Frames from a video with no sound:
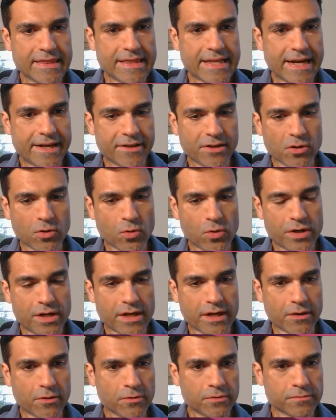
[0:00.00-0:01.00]
that code
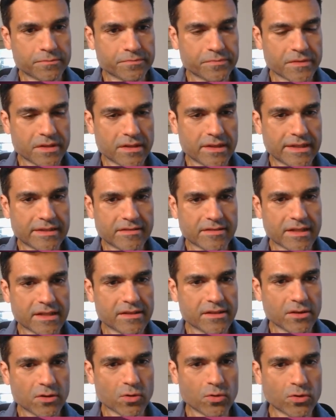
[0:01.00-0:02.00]
now. Let's
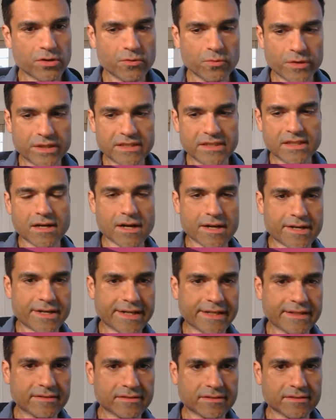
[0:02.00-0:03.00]
run the code with
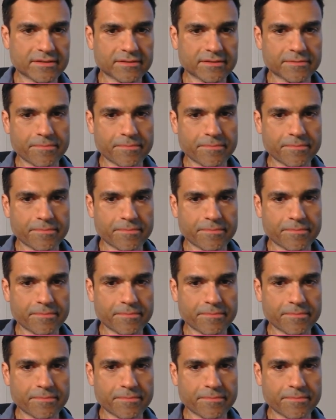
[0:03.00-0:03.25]
guardrails.